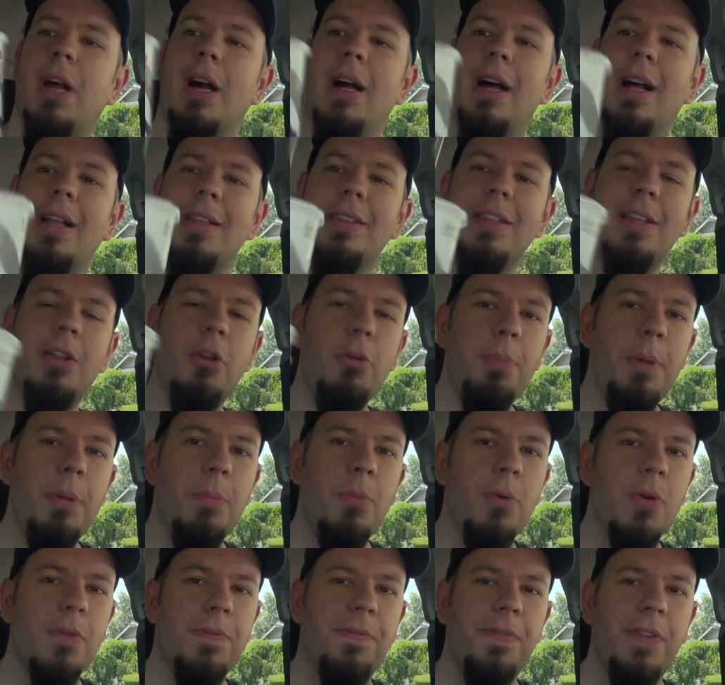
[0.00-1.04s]
a little bit
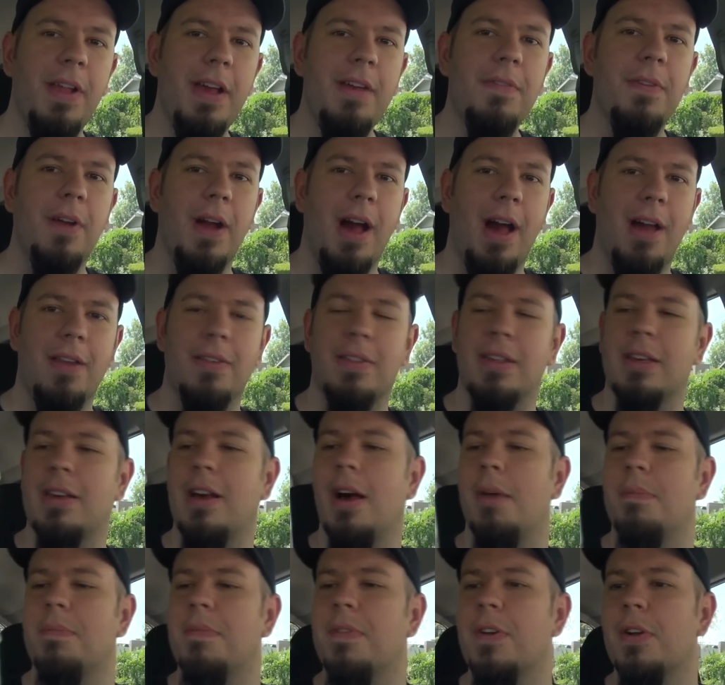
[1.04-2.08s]
more flavor out of the
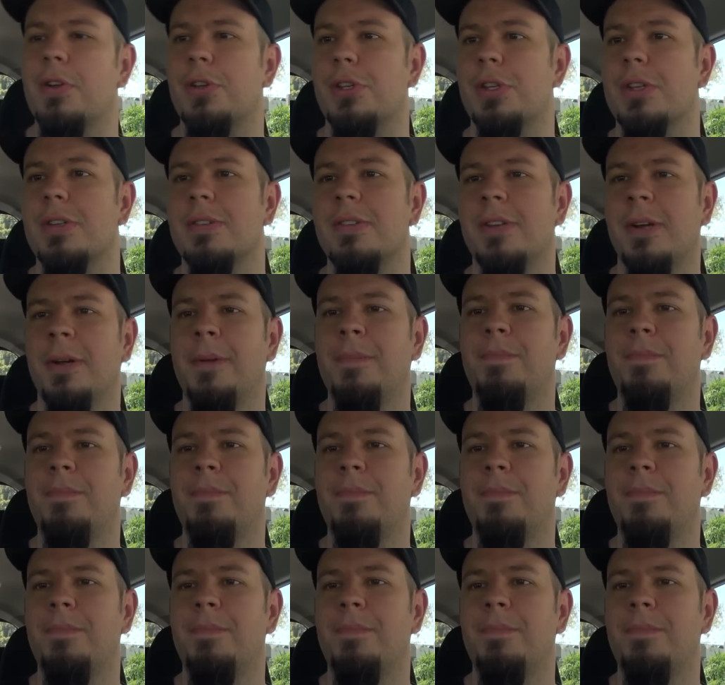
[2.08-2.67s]
cup version.